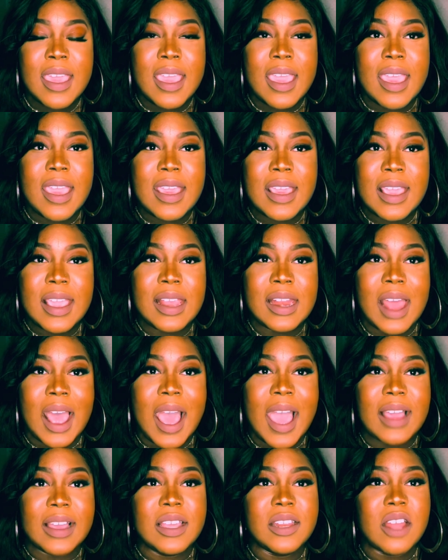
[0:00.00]
And
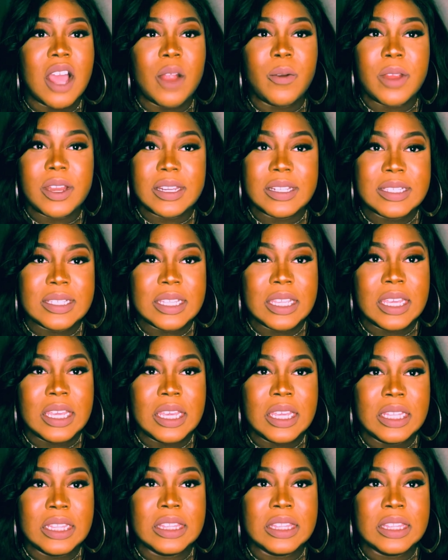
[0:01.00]
I can already see